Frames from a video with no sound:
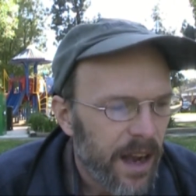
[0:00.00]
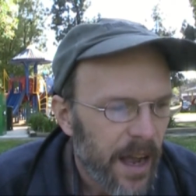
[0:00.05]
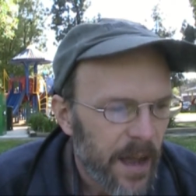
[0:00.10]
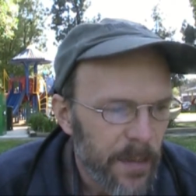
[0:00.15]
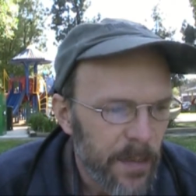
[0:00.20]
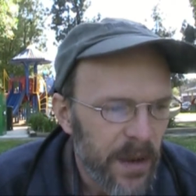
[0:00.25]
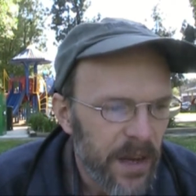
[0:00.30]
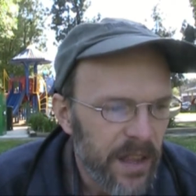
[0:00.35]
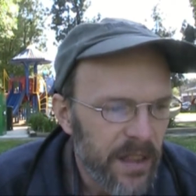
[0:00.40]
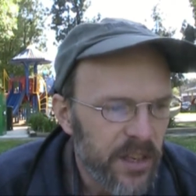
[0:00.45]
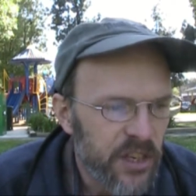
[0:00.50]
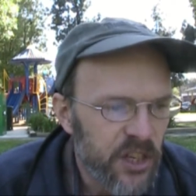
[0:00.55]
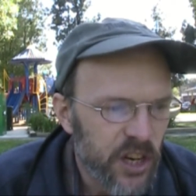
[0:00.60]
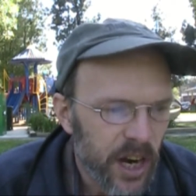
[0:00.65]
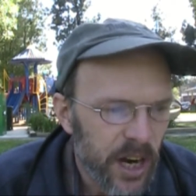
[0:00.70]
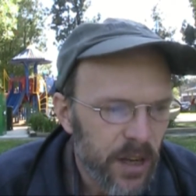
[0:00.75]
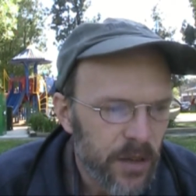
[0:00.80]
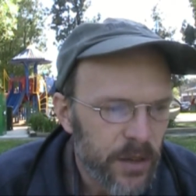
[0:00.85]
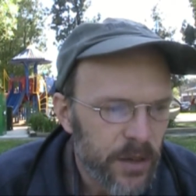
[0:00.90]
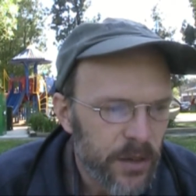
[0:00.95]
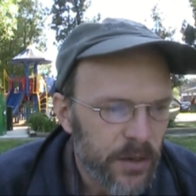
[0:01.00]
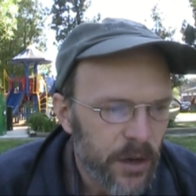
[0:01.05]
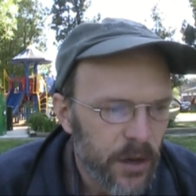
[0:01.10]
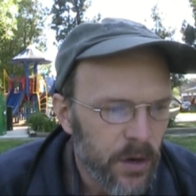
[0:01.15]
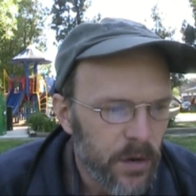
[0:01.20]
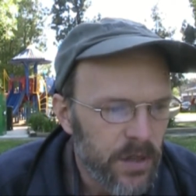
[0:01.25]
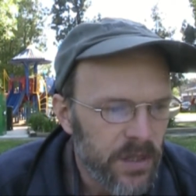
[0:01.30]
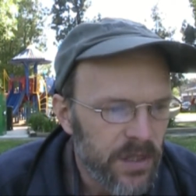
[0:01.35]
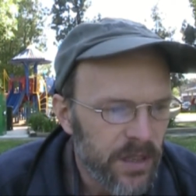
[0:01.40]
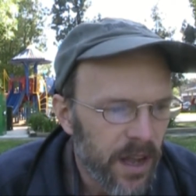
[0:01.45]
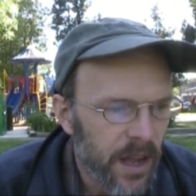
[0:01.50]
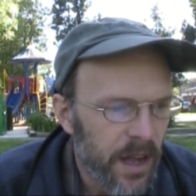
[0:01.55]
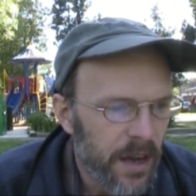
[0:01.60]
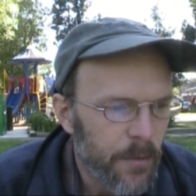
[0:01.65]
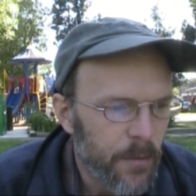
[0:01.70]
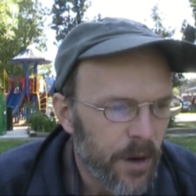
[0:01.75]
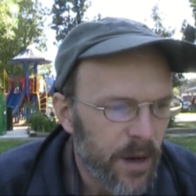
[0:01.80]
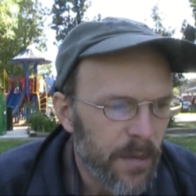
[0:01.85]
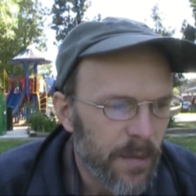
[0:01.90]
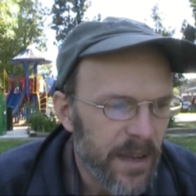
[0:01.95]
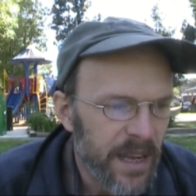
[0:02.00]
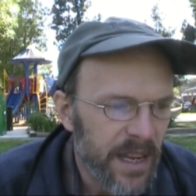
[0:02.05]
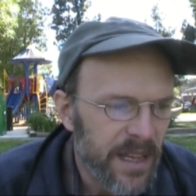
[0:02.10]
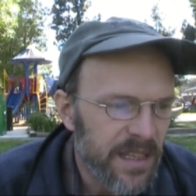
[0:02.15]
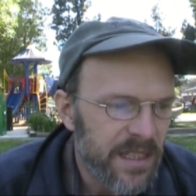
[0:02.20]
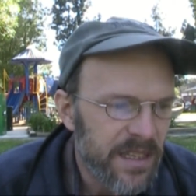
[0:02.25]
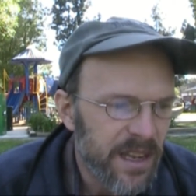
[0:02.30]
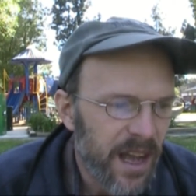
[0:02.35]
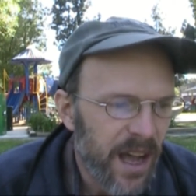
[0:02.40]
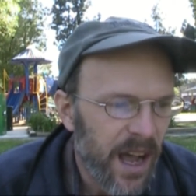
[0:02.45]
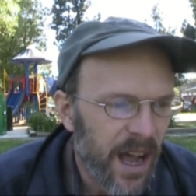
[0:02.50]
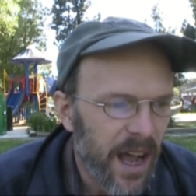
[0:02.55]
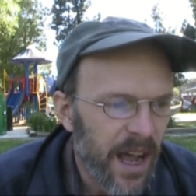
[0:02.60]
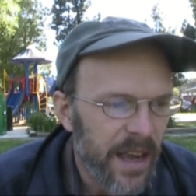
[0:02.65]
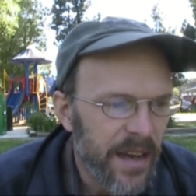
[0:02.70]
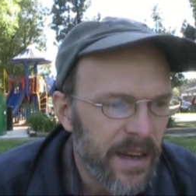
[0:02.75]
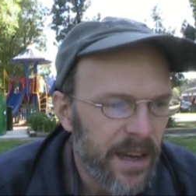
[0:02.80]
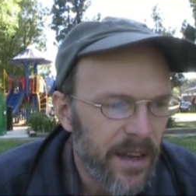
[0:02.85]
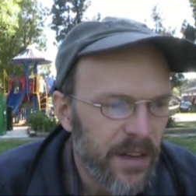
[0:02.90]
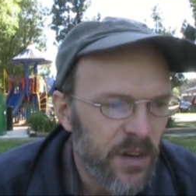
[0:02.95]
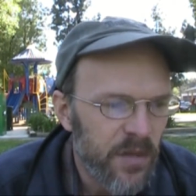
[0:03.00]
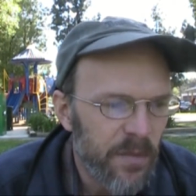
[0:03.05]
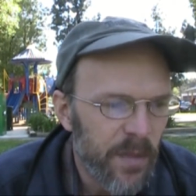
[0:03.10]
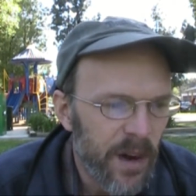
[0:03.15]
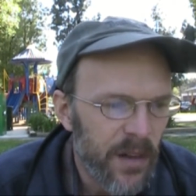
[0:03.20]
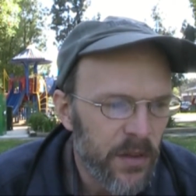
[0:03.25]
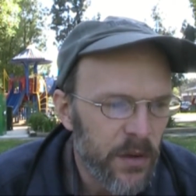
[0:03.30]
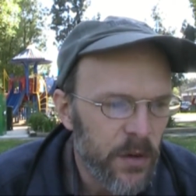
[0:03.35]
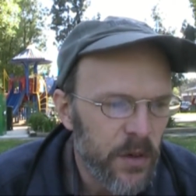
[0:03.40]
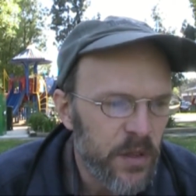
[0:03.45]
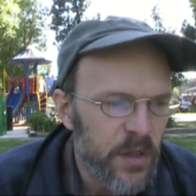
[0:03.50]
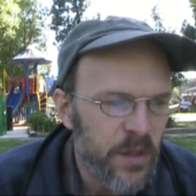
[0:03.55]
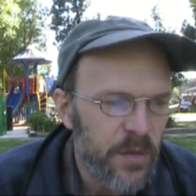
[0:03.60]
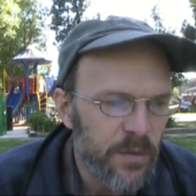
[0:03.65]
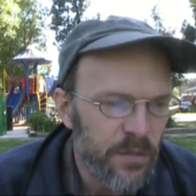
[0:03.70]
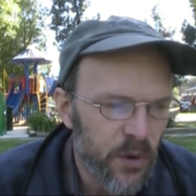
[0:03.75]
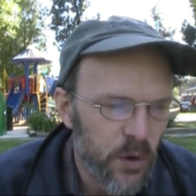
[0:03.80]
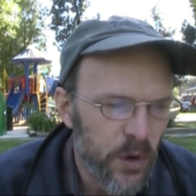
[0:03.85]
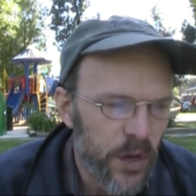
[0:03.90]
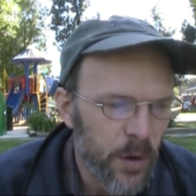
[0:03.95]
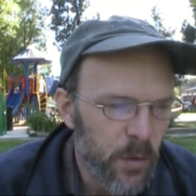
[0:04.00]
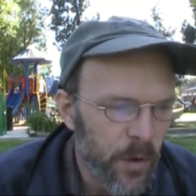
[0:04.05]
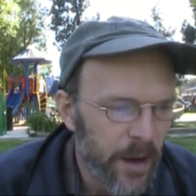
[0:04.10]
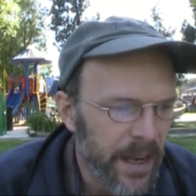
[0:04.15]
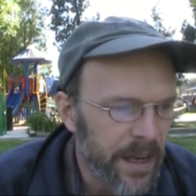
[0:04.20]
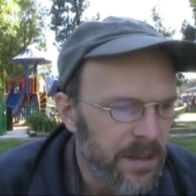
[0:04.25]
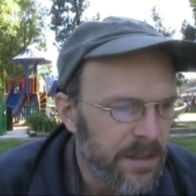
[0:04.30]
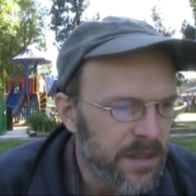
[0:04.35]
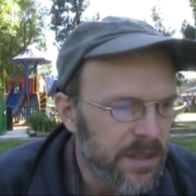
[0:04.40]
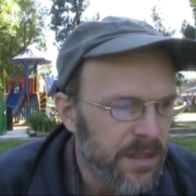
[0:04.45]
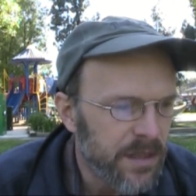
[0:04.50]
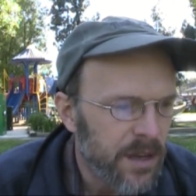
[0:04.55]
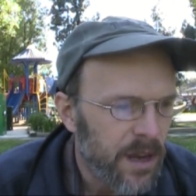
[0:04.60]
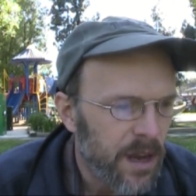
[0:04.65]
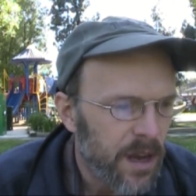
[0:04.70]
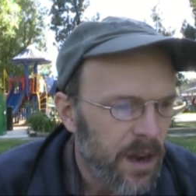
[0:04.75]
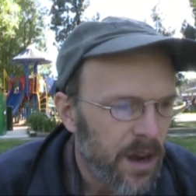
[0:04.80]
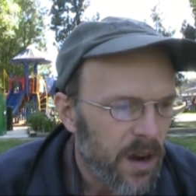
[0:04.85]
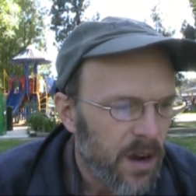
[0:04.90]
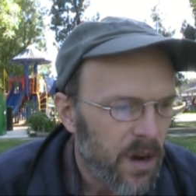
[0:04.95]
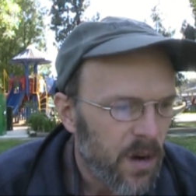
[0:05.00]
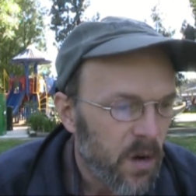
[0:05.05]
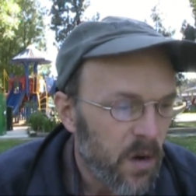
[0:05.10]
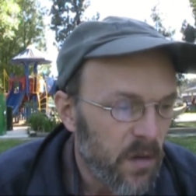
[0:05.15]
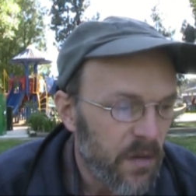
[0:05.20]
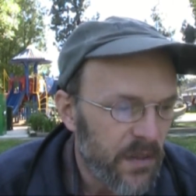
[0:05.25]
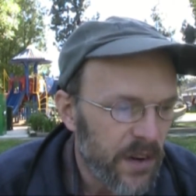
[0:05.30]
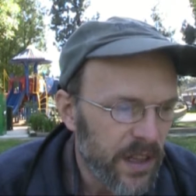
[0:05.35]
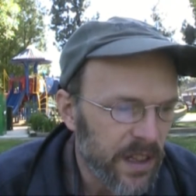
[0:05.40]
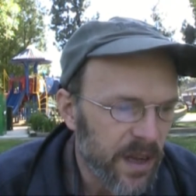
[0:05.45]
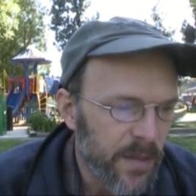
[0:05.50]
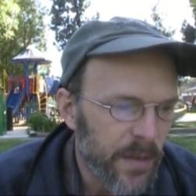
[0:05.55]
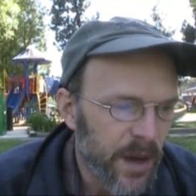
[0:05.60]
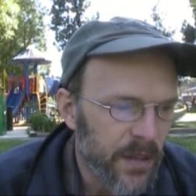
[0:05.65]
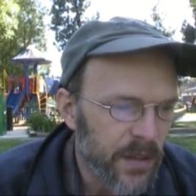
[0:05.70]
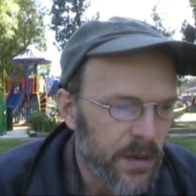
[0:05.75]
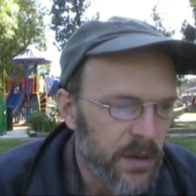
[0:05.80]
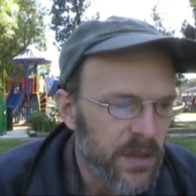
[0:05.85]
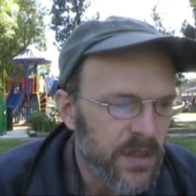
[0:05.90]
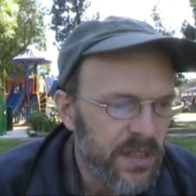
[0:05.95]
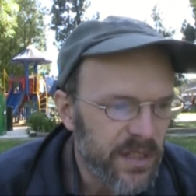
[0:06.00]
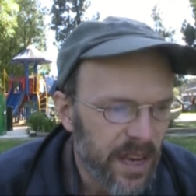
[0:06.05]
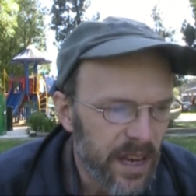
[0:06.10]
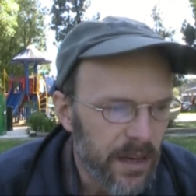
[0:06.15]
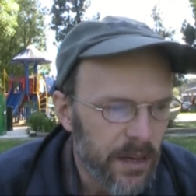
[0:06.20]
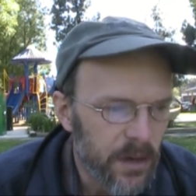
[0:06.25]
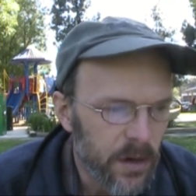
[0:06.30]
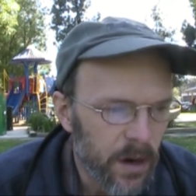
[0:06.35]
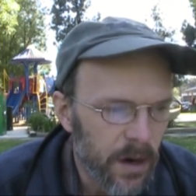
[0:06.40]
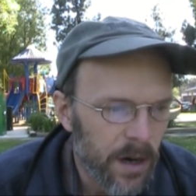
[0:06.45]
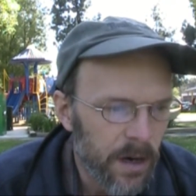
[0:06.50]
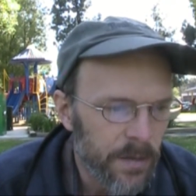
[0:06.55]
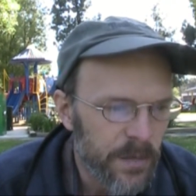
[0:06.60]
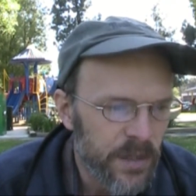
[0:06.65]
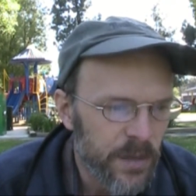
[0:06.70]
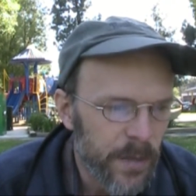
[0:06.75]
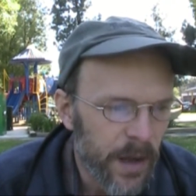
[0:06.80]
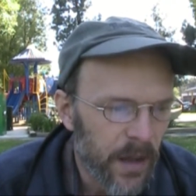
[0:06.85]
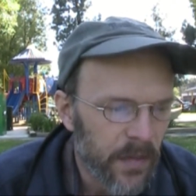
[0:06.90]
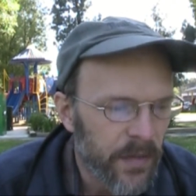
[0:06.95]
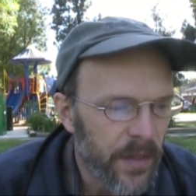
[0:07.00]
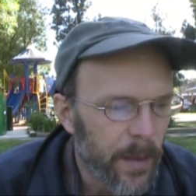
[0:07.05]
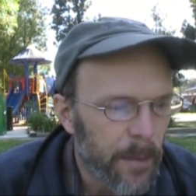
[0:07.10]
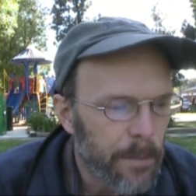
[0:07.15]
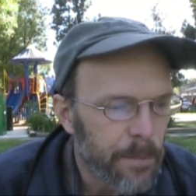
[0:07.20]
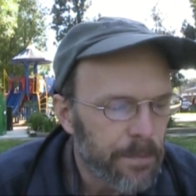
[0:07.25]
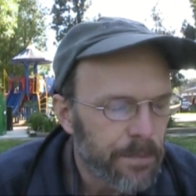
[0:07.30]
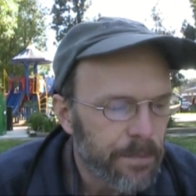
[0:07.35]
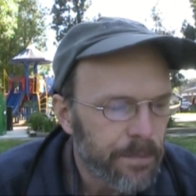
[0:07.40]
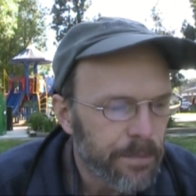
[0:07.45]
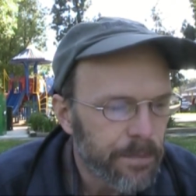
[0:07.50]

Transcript: I pity the child who knows not what it means to hide under mother's brooding wings or feel a mother's tender arms about them.